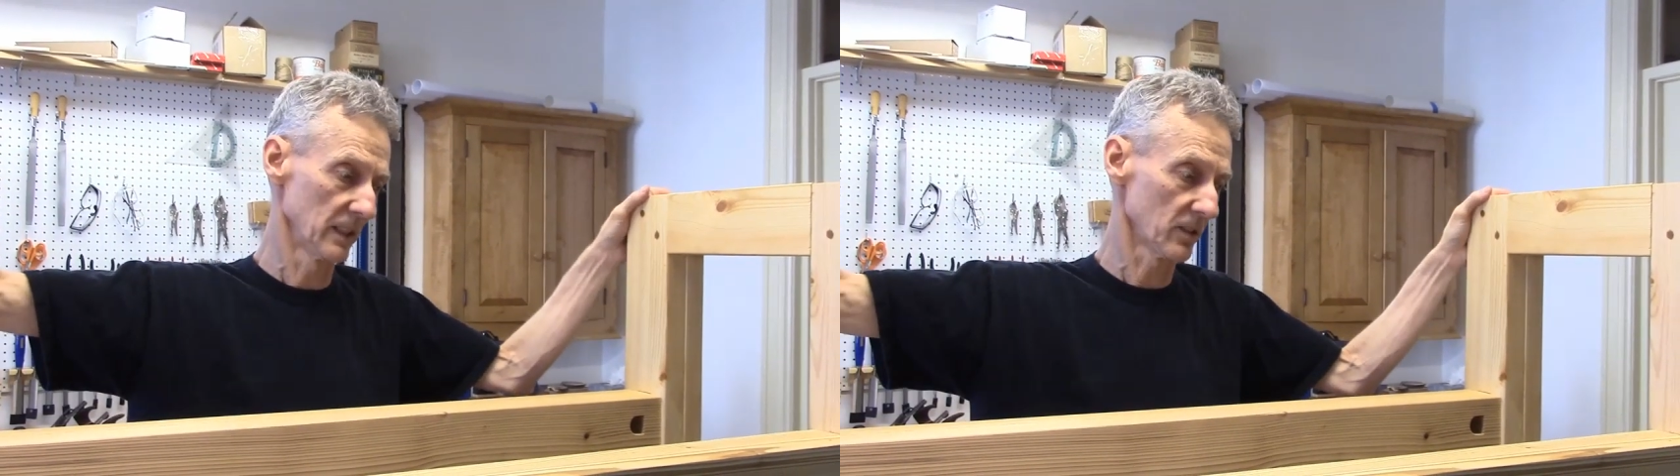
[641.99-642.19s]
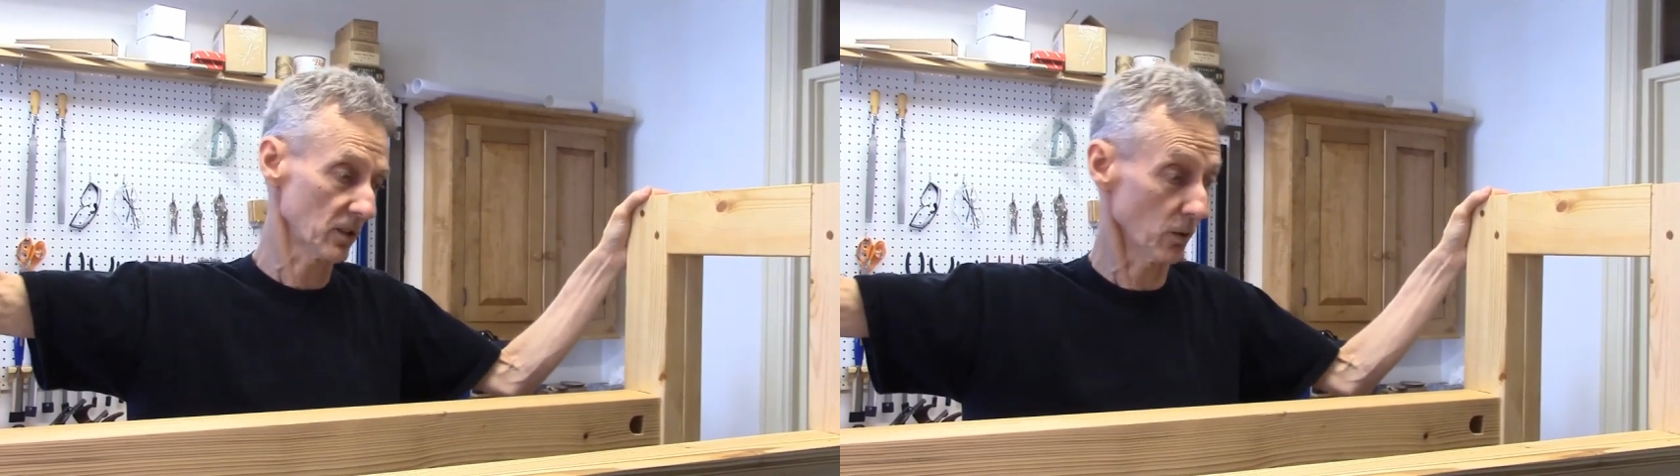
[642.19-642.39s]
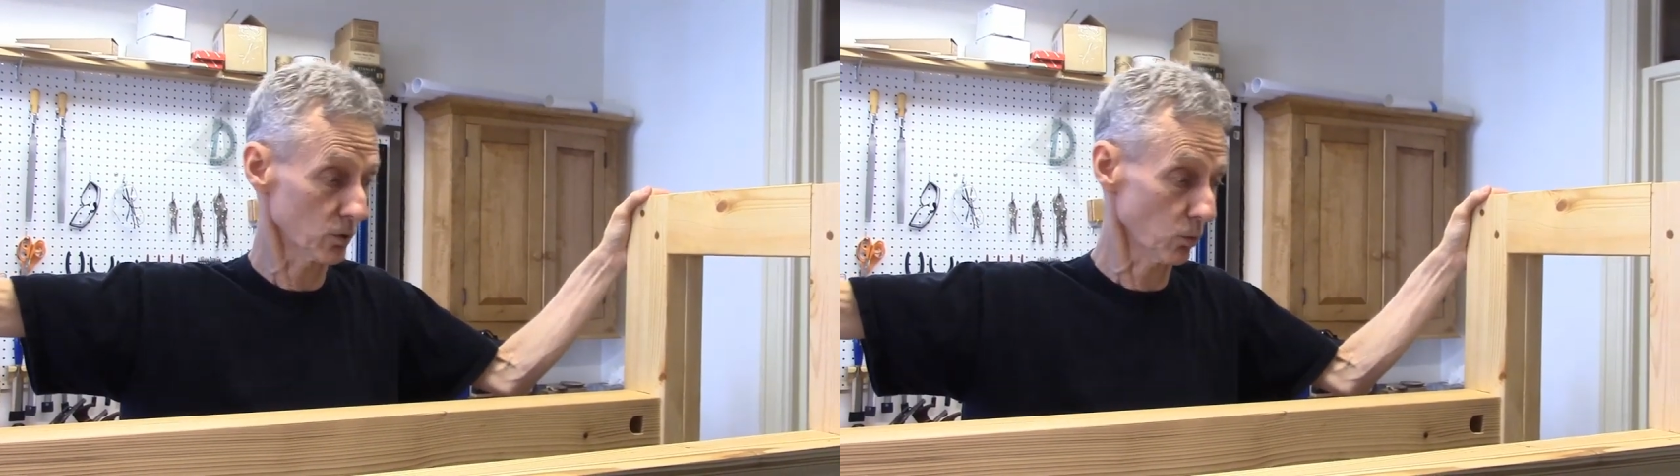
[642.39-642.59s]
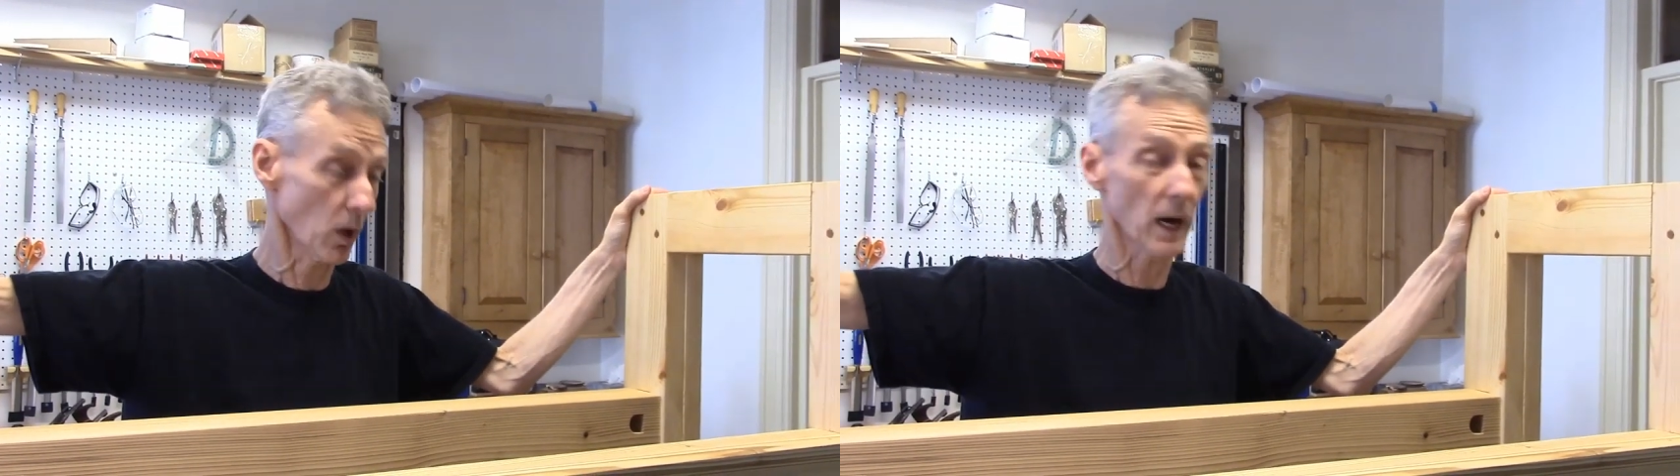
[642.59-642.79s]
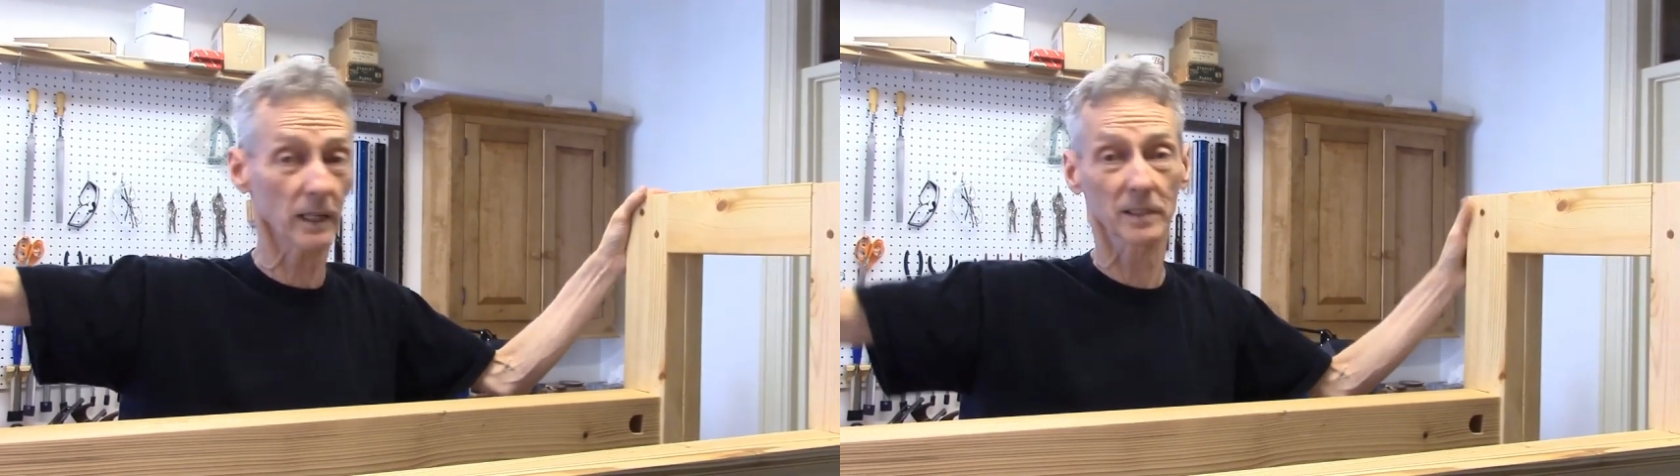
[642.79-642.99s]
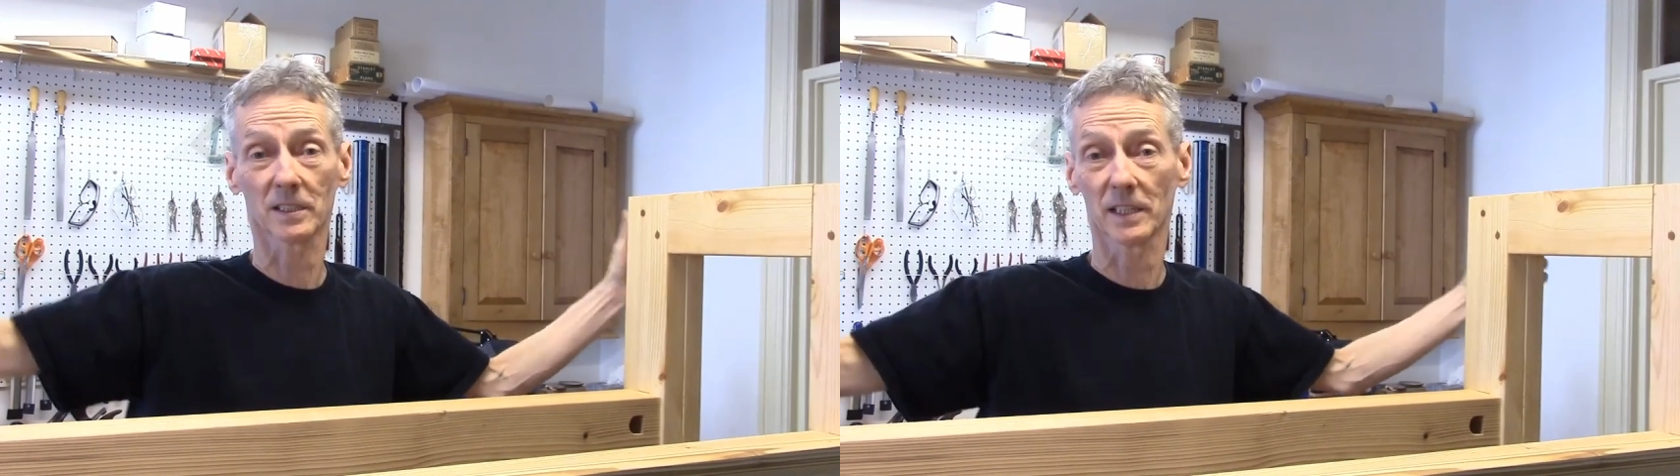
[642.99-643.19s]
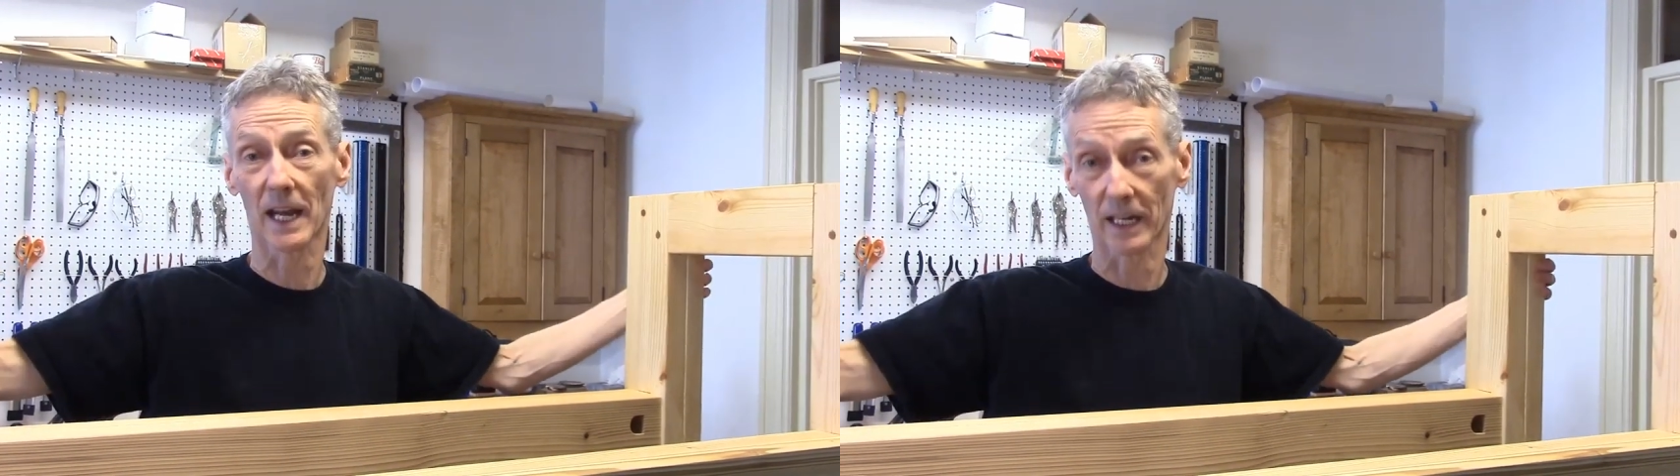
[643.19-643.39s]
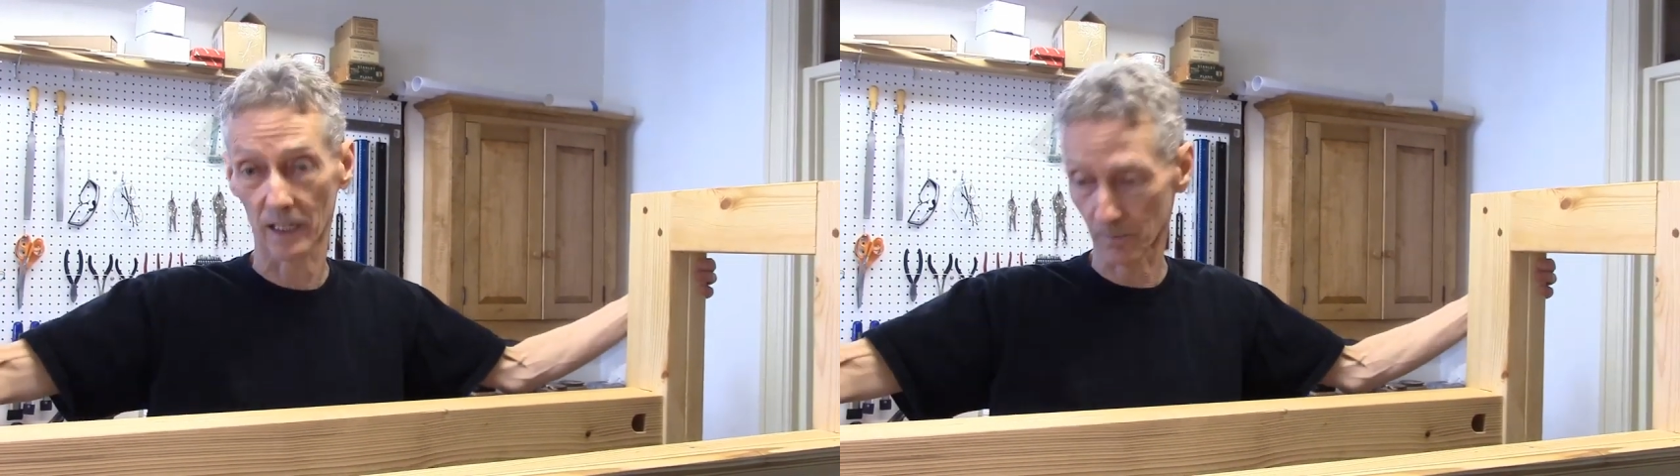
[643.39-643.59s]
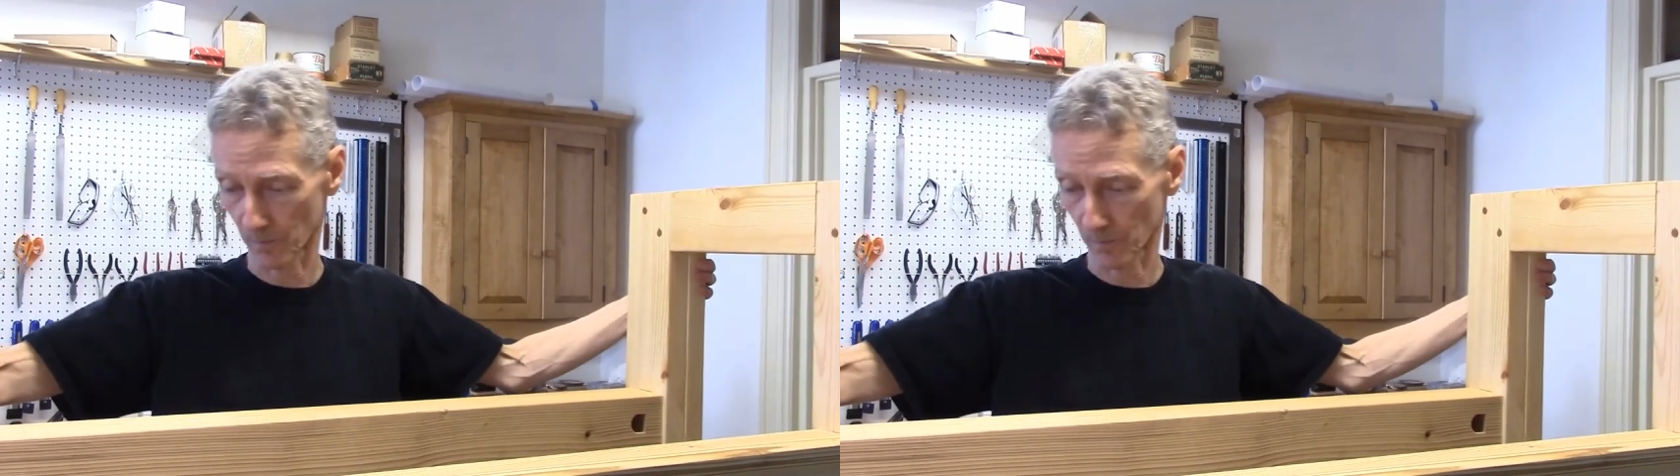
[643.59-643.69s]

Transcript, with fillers: So it's rock steady,